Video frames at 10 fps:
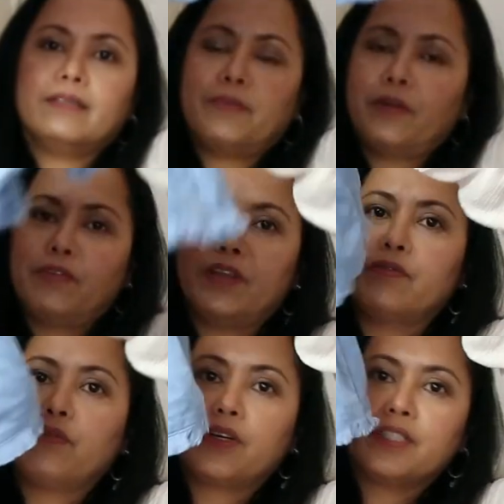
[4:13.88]
Perfect
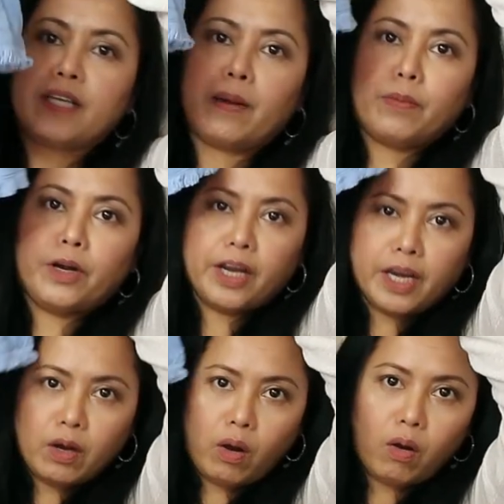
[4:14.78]
for summer
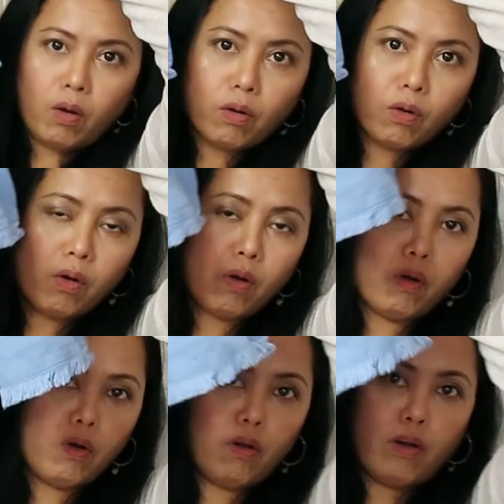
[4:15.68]
in Hong
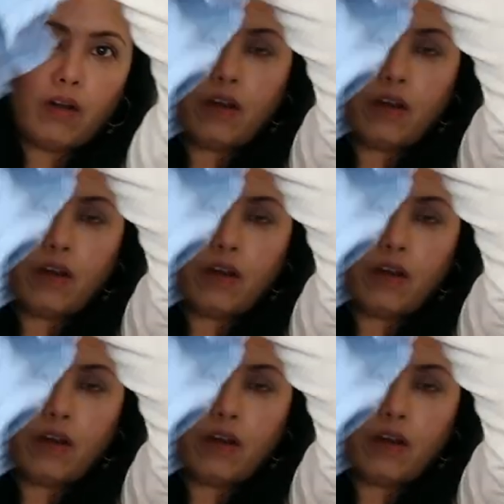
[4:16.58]
Kong.